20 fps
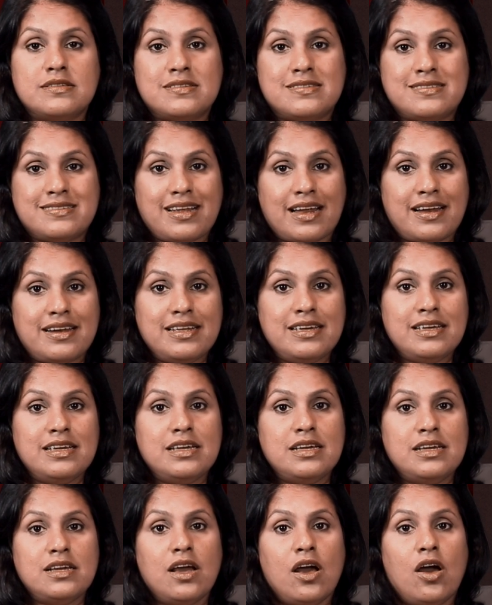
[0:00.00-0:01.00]

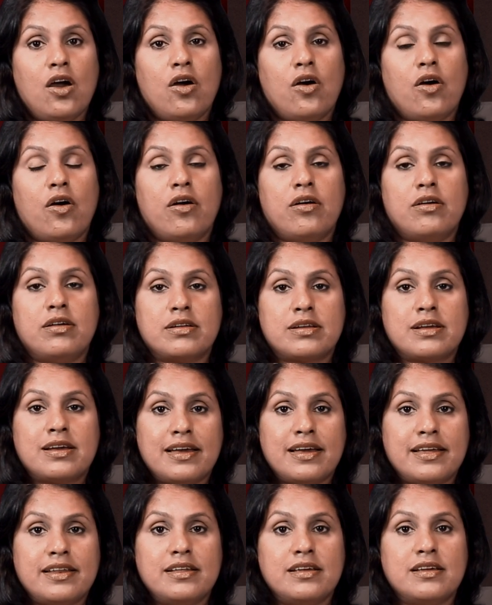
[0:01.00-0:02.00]
study or
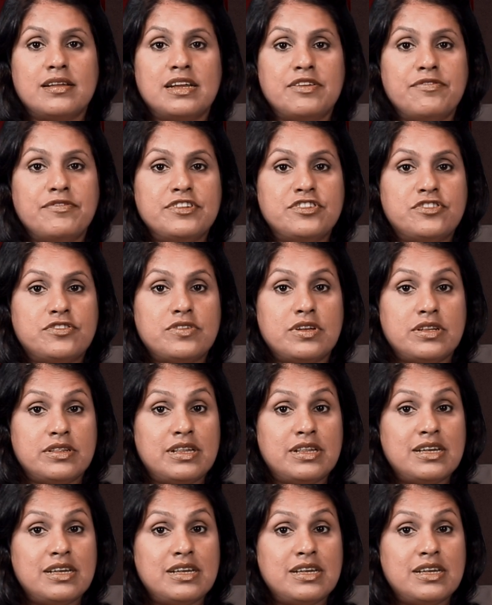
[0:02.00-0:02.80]
career in which